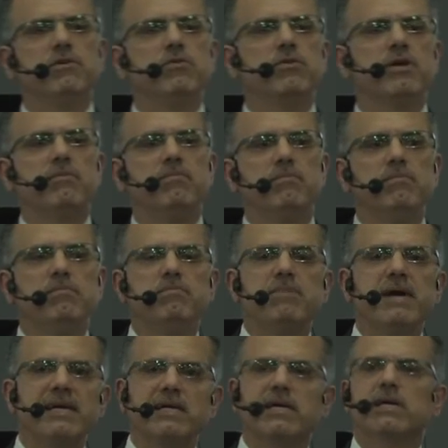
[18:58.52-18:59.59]
you the
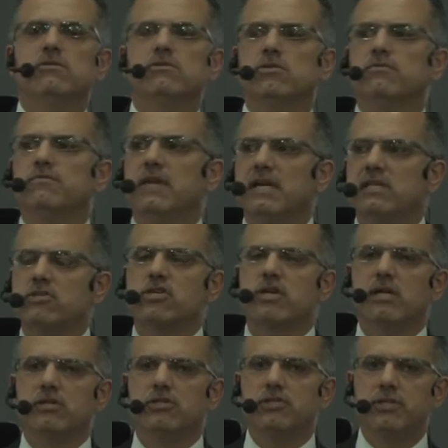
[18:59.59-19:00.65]
background of
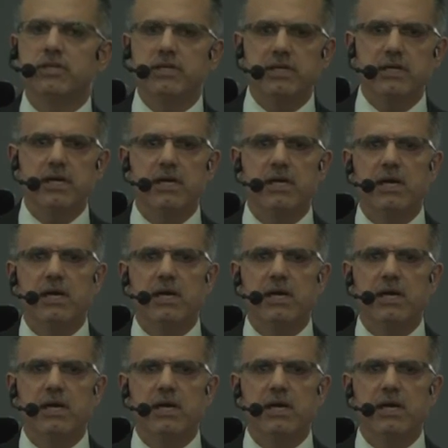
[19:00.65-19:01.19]
electrical engineering